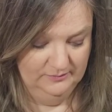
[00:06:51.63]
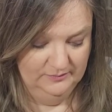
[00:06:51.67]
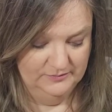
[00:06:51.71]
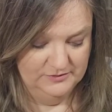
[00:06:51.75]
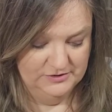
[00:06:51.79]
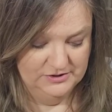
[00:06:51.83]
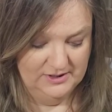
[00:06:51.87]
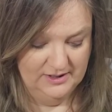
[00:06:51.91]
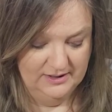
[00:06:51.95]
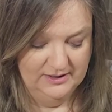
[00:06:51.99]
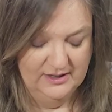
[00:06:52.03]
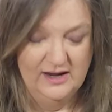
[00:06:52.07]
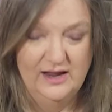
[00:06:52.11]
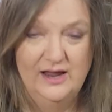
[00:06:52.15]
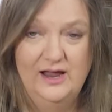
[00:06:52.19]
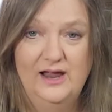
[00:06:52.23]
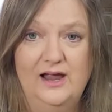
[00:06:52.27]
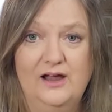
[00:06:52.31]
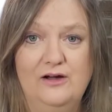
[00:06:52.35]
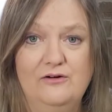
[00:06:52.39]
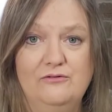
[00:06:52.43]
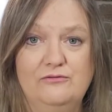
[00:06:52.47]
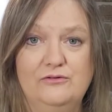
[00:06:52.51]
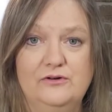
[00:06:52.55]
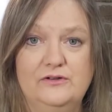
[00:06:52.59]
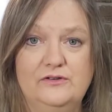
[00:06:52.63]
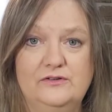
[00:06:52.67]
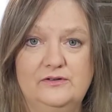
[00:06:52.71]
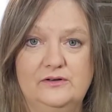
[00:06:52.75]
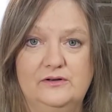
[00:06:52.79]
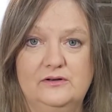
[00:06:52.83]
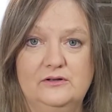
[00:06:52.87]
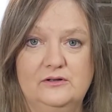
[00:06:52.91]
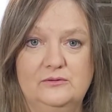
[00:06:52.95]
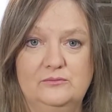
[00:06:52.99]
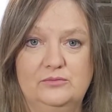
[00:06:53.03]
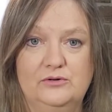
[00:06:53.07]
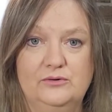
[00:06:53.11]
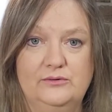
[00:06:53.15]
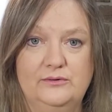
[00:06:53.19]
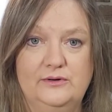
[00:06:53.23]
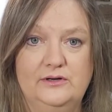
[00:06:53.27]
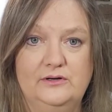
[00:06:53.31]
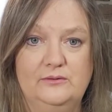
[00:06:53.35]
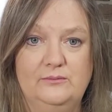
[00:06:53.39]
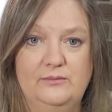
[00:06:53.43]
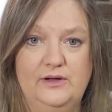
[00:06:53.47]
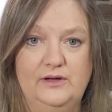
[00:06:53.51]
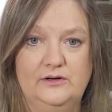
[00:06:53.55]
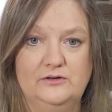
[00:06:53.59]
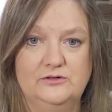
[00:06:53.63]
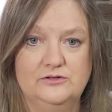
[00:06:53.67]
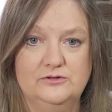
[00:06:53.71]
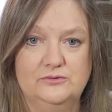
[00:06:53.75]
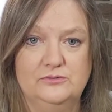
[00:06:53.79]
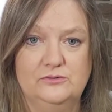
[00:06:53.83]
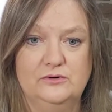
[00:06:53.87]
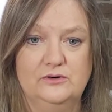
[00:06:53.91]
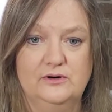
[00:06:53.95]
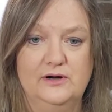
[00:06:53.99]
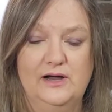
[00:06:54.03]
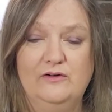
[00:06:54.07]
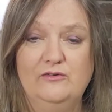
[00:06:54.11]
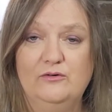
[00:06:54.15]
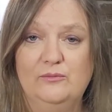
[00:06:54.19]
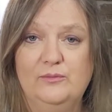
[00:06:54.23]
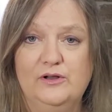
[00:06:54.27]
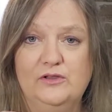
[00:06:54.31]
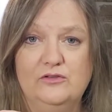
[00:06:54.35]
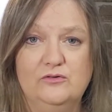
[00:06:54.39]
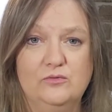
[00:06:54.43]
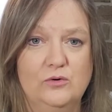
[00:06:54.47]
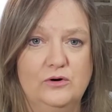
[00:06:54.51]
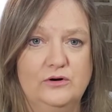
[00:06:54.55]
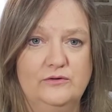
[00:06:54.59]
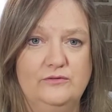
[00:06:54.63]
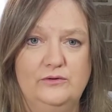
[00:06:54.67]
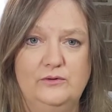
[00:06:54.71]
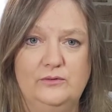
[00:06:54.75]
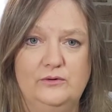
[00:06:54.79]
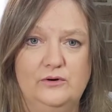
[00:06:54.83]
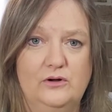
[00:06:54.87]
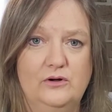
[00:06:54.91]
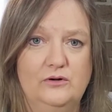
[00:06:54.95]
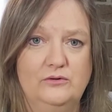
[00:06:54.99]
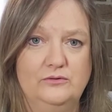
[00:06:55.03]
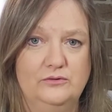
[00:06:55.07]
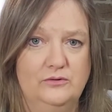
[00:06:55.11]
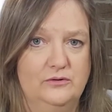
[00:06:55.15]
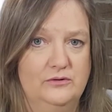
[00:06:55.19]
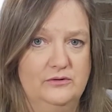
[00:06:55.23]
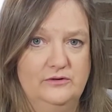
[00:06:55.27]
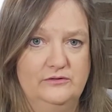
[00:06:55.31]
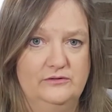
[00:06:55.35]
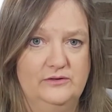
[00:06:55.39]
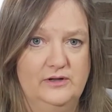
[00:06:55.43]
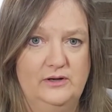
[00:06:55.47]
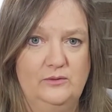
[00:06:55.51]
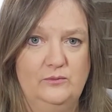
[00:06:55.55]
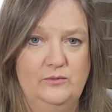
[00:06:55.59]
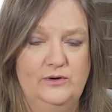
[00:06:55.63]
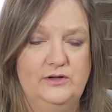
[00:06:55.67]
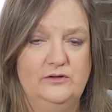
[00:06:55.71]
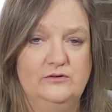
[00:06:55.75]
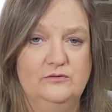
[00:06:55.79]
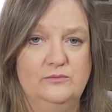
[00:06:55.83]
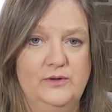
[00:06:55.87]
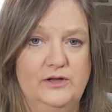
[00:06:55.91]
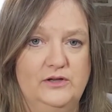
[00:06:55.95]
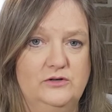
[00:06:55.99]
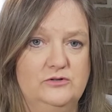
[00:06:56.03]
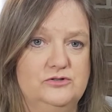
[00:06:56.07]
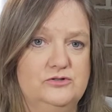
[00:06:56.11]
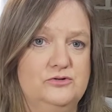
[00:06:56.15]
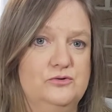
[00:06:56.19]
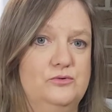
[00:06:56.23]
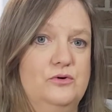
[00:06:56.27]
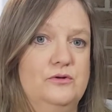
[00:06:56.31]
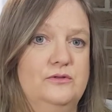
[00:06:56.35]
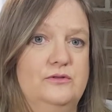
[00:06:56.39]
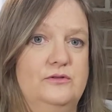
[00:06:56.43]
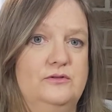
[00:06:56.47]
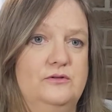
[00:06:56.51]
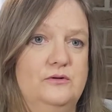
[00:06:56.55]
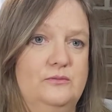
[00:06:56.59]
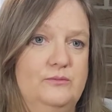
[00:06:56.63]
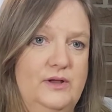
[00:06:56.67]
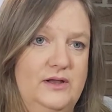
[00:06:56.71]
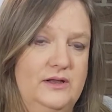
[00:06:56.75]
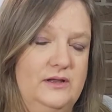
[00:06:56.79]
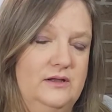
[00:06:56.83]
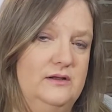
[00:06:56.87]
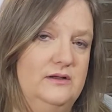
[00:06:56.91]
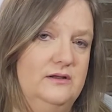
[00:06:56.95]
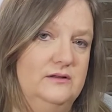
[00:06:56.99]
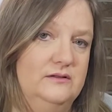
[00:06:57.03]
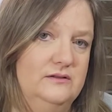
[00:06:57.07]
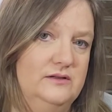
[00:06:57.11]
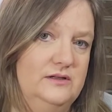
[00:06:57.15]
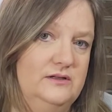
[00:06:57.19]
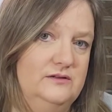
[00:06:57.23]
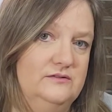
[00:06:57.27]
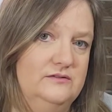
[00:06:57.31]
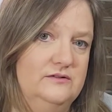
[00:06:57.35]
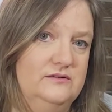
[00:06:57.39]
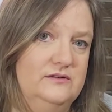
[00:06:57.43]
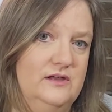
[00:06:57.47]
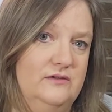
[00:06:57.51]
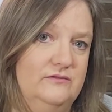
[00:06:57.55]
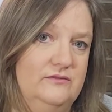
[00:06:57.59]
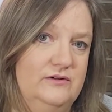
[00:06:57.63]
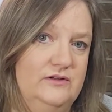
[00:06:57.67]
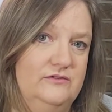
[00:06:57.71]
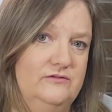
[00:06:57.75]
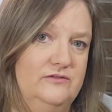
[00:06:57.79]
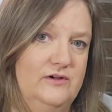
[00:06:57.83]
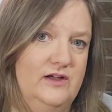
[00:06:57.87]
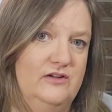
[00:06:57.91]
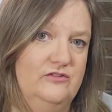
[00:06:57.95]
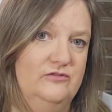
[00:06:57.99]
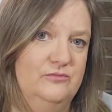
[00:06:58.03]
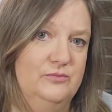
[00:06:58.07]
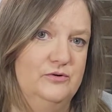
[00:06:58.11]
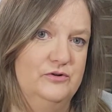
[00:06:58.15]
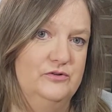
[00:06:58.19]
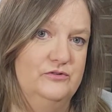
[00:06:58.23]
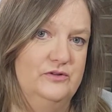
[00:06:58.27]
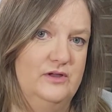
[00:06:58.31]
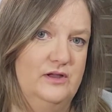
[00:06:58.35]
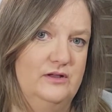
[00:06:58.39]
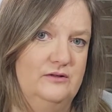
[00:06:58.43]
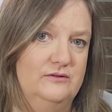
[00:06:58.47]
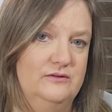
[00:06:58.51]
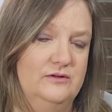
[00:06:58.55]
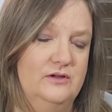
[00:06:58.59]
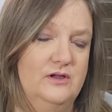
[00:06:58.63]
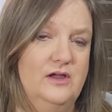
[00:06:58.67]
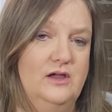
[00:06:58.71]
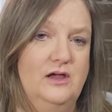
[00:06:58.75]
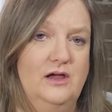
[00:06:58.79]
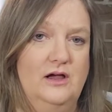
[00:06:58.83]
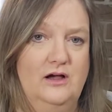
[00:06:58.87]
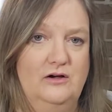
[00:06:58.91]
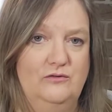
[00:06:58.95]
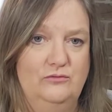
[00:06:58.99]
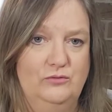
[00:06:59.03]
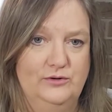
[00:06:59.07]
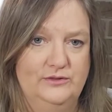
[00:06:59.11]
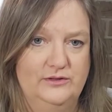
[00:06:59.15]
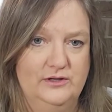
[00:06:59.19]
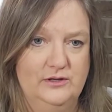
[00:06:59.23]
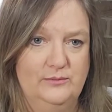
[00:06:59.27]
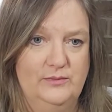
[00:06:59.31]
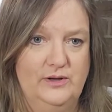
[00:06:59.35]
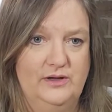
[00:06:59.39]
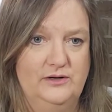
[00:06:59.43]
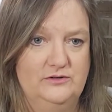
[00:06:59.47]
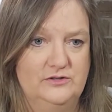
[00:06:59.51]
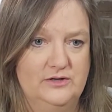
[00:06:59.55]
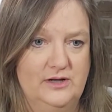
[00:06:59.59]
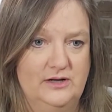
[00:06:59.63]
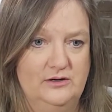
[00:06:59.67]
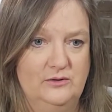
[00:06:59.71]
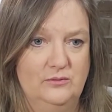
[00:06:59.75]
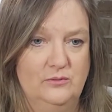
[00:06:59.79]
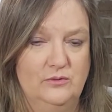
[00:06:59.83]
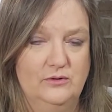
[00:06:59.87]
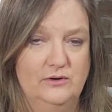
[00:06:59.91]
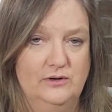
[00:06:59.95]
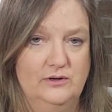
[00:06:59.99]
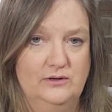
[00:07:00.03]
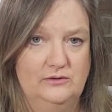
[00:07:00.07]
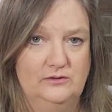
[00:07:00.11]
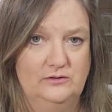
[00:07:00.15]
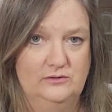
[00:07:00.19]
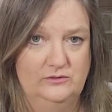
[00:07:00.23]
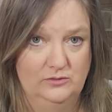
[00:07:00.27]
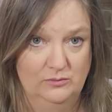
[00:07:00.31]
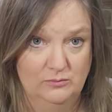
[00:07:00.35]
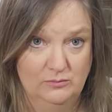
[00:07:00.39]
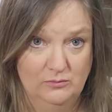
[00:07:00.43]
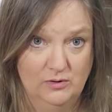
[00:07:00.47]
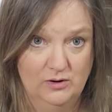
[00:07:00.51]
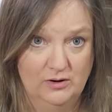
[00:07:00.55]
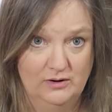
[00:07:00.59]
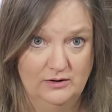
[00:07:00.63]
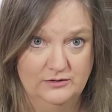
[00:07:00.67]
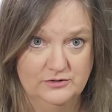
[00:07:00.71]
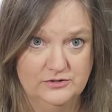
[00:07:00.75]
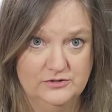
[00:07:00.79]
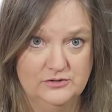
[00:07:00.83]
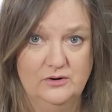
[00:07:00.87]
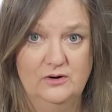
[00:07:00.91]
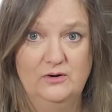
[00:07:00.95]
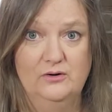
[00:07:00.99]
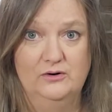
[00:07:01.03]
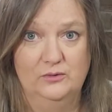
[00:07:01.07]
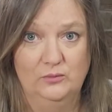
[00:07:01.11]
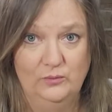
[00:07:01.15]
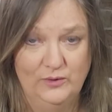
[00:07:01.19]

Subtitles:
Check every single employee to make sure, everybody that's worked for you at all during this 8 weeks, make sure that they're making at least 75% of what they made January to March on a